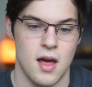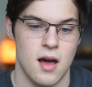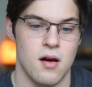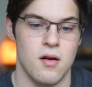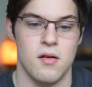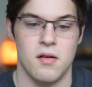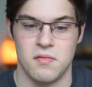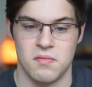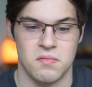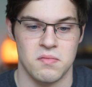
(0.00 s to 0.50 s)

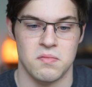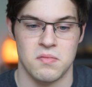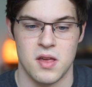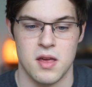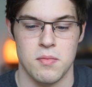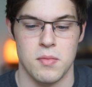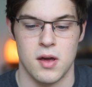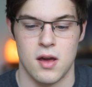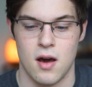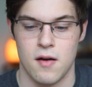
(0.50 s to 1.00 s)
that'll
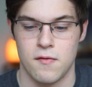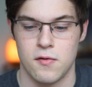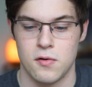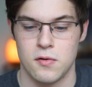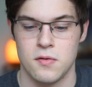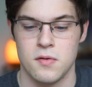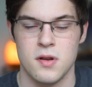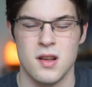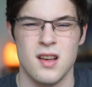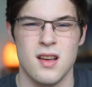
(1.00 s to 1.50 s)
keep me
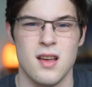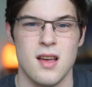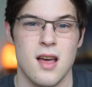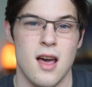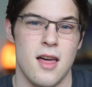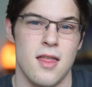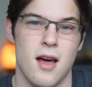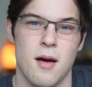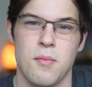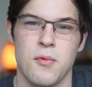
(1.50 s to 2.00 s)
covered.
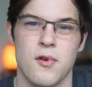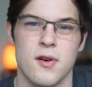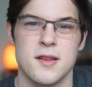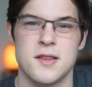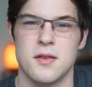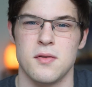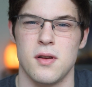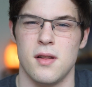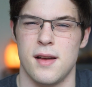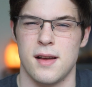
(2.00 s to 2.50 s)
And the
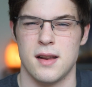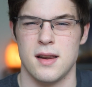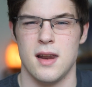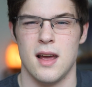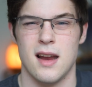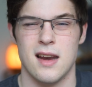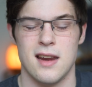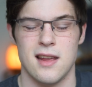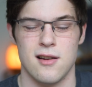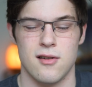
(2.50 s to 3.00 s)
upgrade's only like
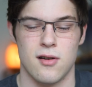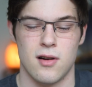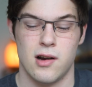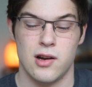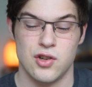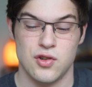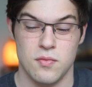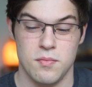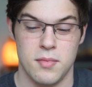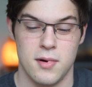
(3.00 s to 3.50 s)
90 or
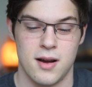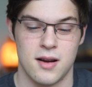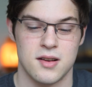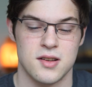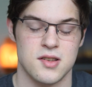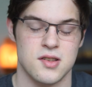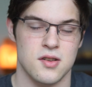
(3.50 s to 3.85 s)
100 bucks.